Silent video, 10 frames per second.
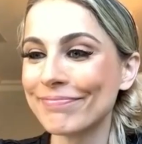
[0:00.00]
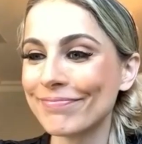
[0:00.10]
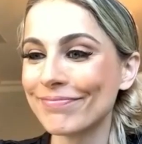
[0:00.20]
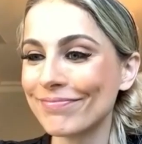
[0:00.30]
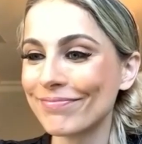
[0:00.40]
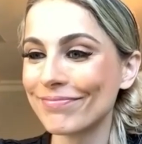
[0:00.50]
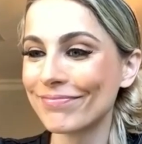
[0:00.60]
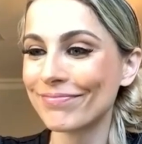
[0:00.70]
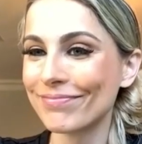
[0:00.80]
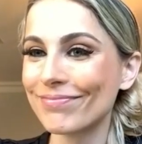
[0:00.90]

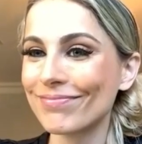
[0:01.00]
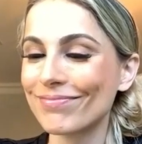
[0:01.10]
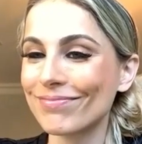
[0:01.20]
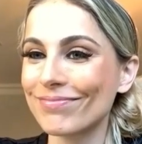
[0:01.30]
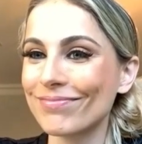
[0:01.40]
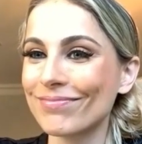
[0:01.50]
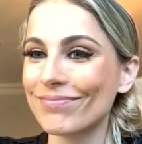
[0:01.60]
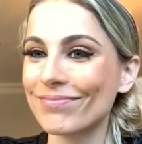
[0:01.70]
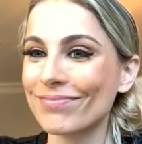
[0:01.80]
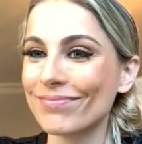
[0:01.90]

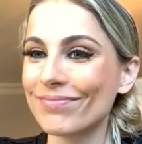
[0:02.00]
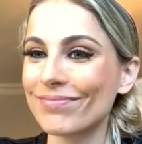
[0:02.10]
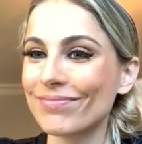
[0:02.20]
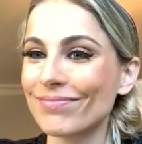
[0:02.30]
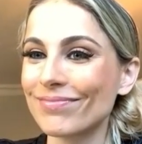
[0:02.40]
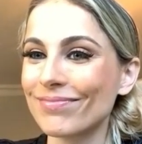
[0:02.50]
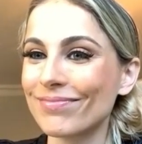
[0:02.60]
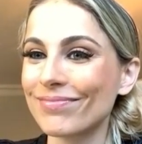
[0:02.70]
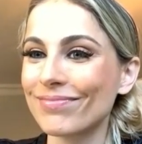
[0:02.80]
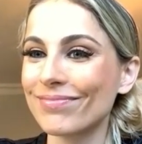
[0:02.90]

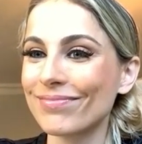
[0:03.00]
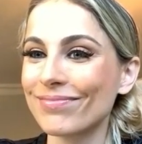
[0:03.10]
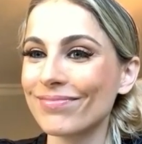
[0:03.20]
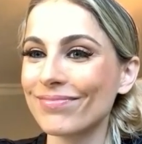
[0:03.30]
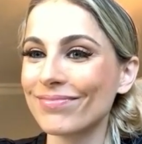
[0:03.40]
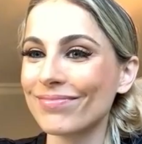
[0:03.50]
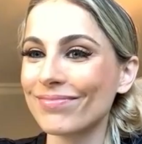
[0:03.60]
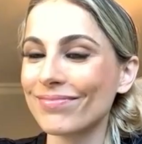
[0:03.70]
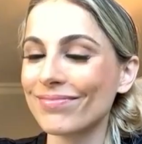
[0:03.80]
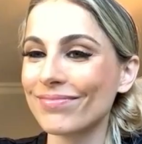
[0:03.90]

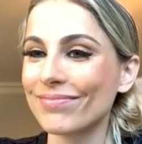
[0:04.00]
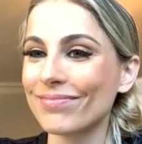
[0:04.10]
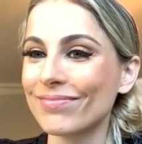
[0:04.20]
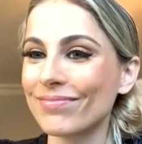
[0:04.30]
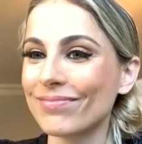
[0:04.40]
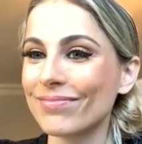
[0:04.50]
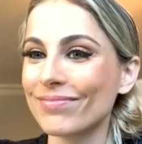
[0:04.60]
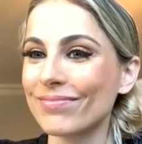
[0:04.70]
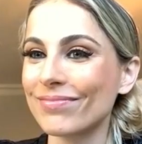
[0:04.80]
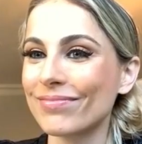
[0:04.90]

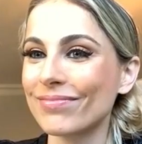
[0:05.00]
The person shown says nothing.